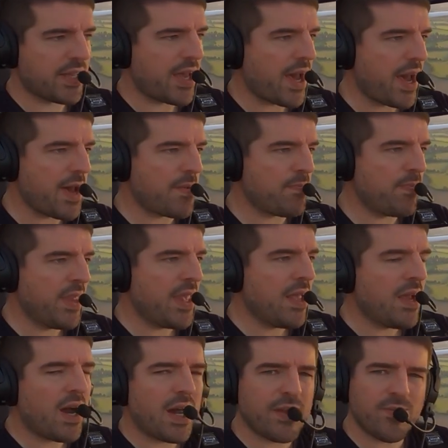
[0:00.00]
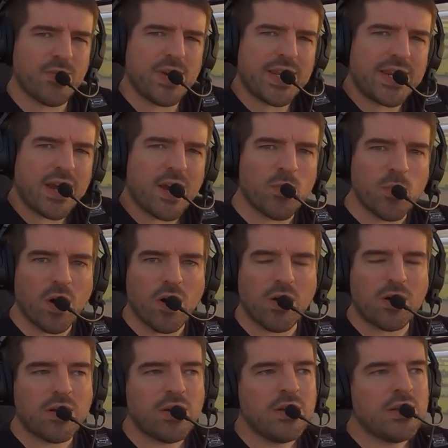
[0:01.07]
Um, I didn't really know what,
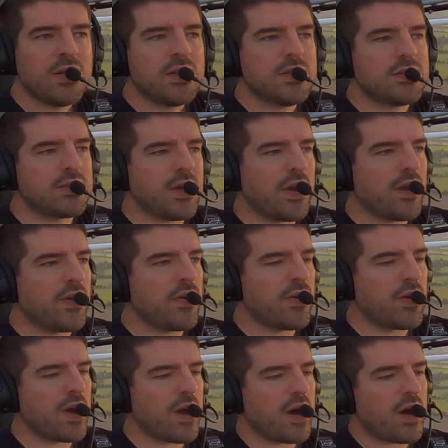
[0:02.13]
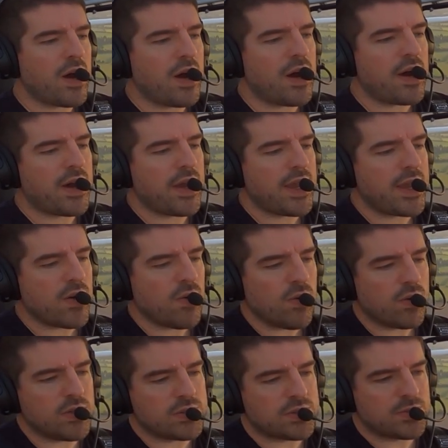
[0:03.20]
so I
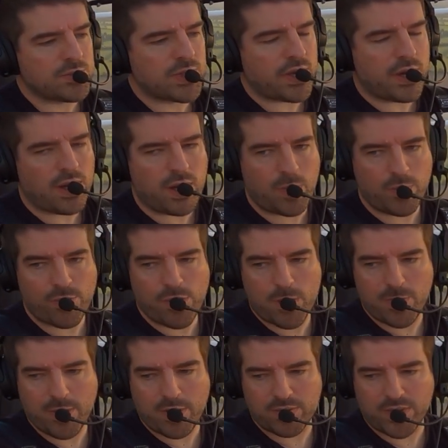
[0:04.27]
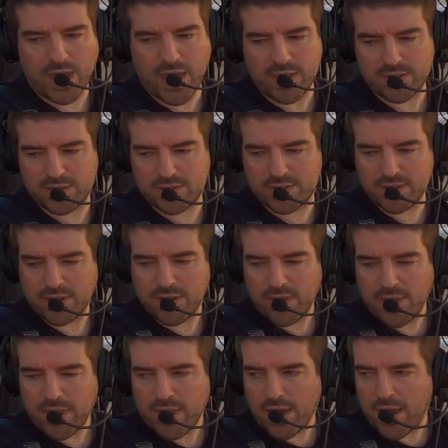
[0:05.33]
ordered some carb rebuild kits,
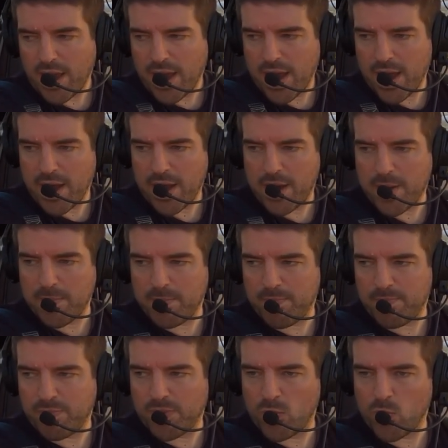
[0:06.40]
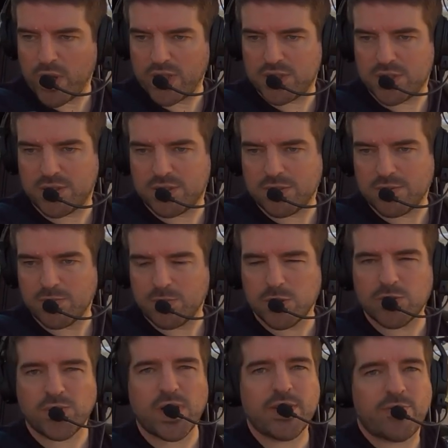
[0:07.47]
um, which
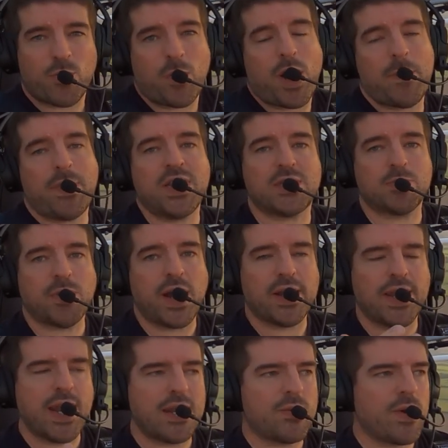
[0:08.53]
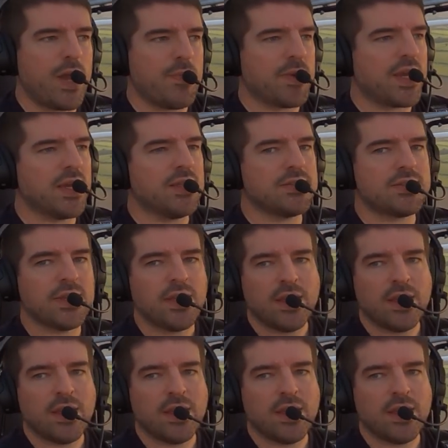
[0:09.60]
was really for my peace of mind anyway, because